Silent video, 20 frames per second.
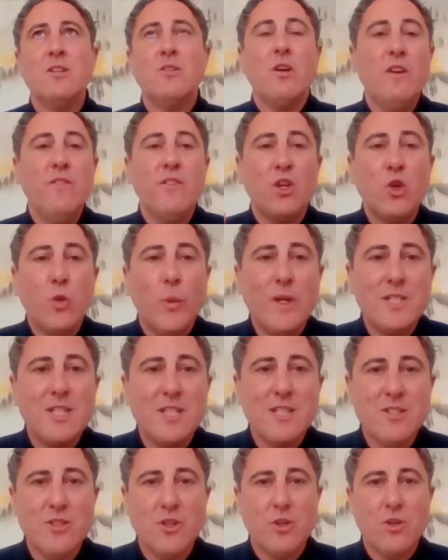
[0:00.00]
even
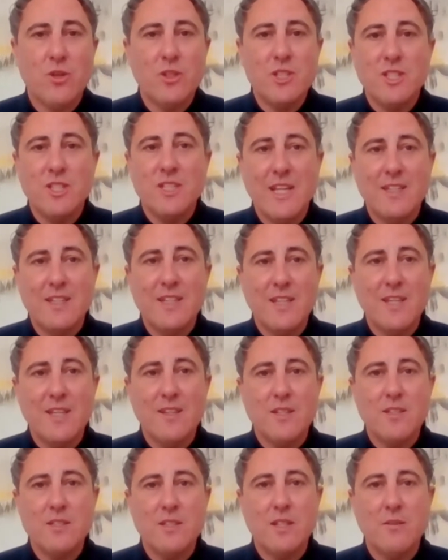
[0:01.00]
quizzes or just
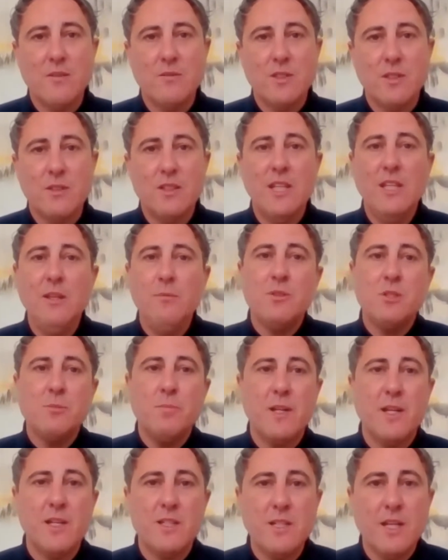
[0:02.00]
get-togethers to keep
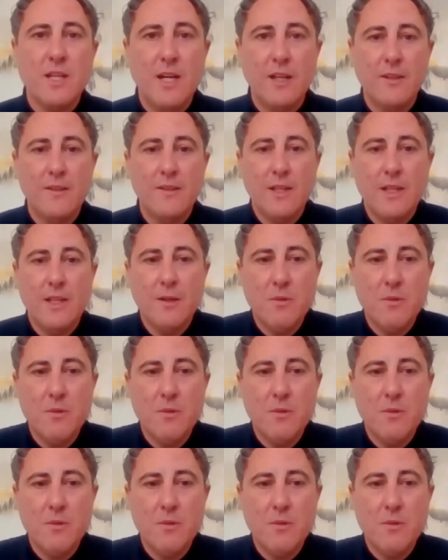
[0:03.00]
spirits high,